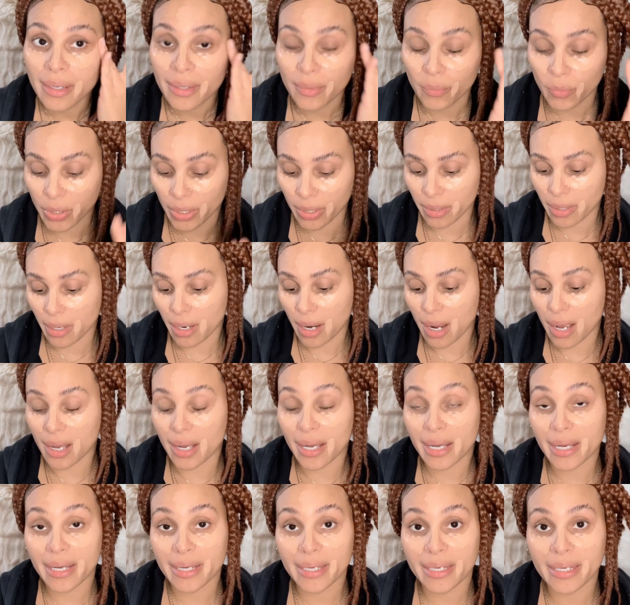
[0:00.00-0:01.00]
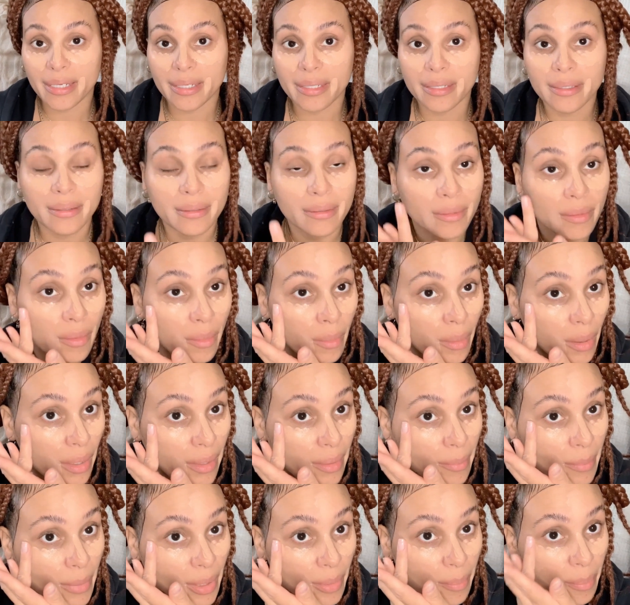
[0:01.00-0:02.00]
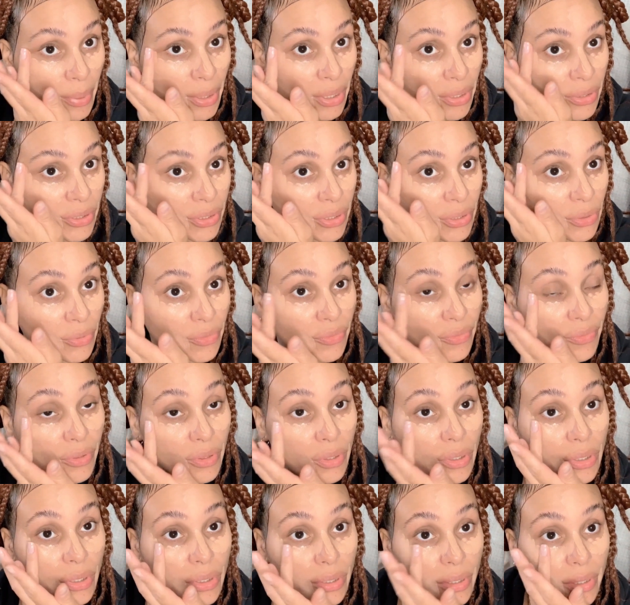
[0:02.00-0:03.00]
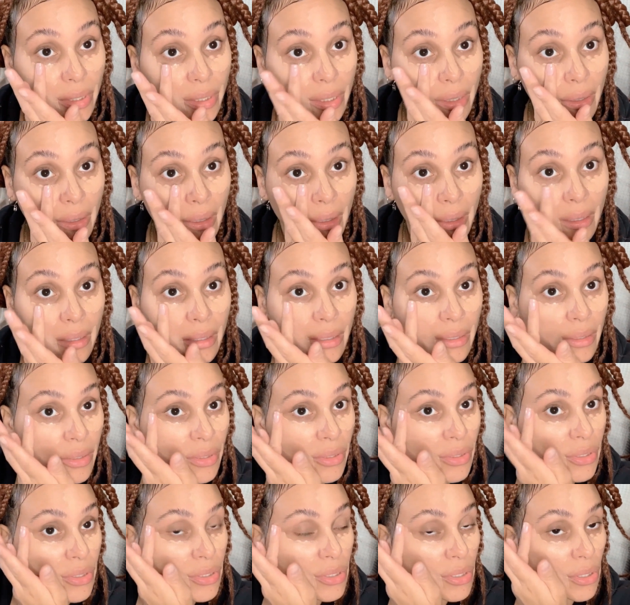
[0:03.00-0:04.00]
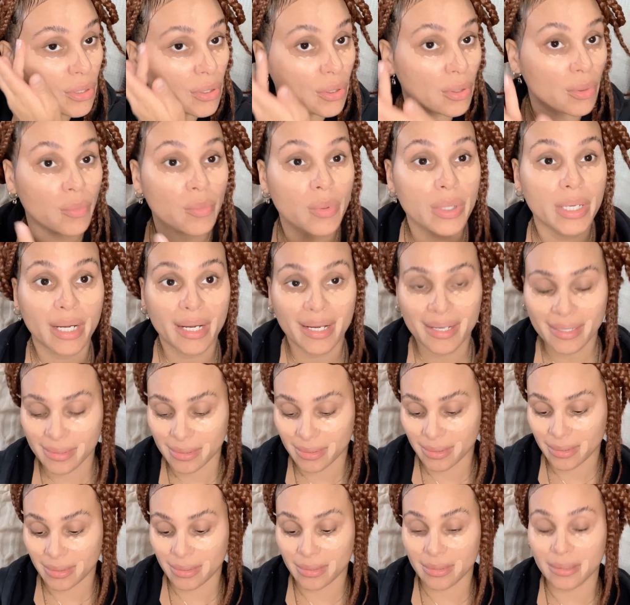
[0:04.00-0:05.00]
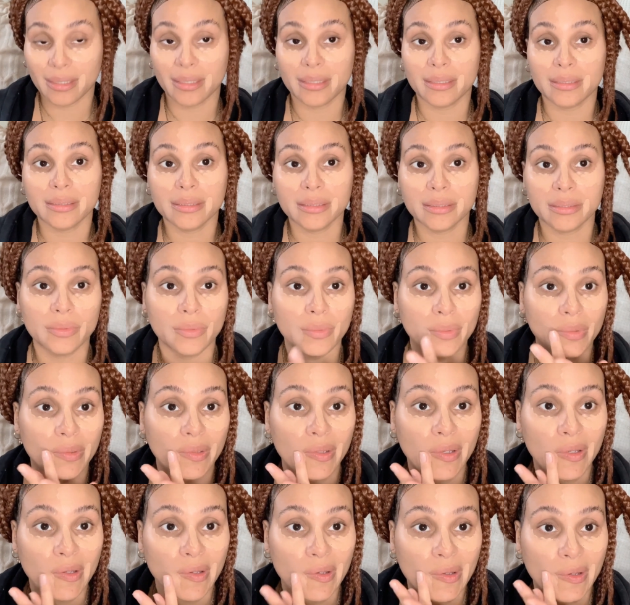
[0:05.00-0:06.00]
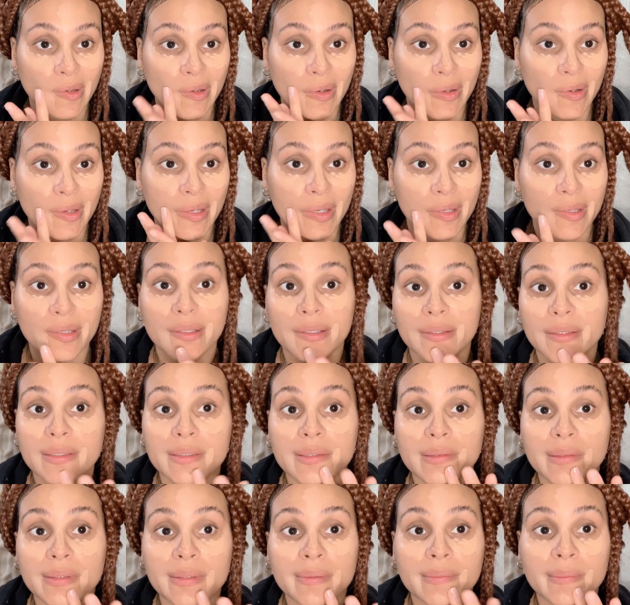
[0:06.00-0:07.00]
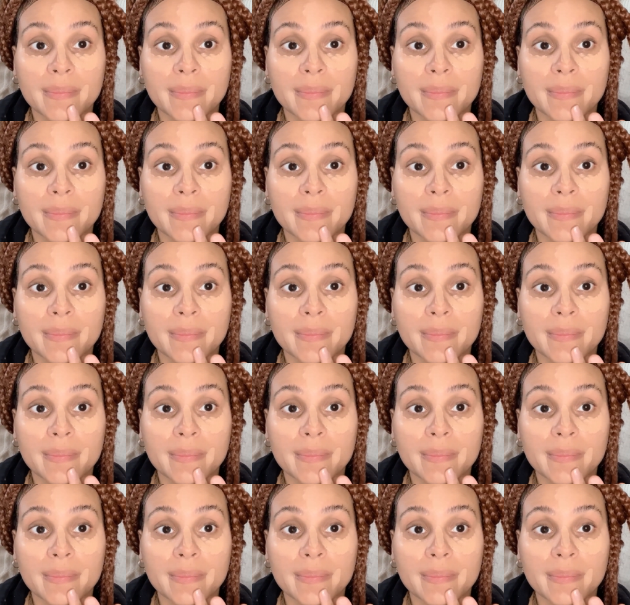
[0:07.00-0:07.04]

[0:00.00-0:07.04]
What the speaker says: where I am a personal vlogger. So what I discuss on here is